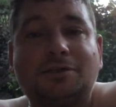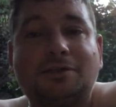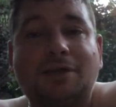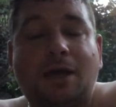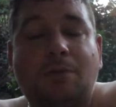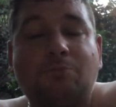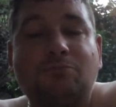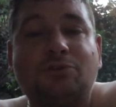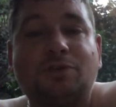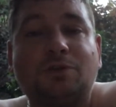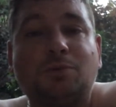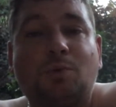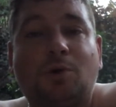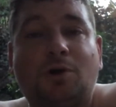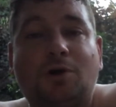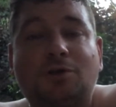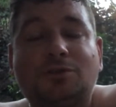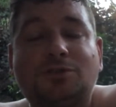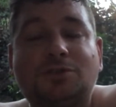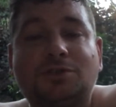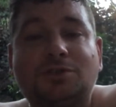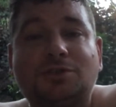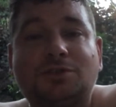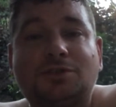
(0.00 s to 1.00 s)
Anne Marie
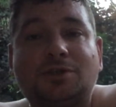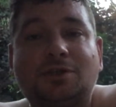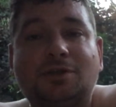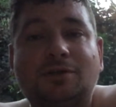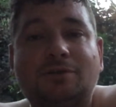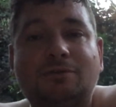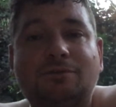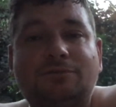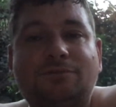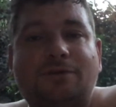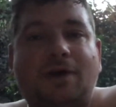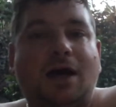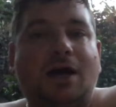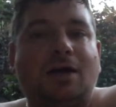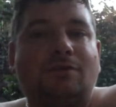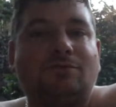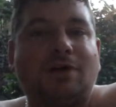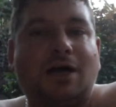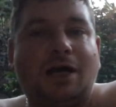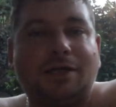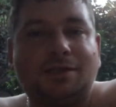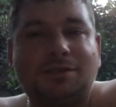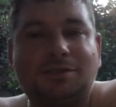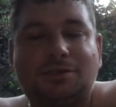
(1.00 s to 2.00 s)
Waters far
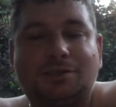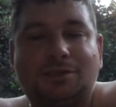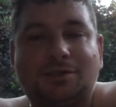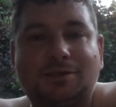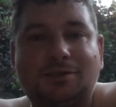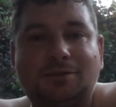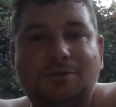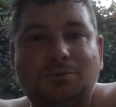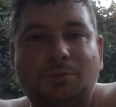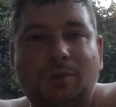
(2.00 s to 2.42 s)
right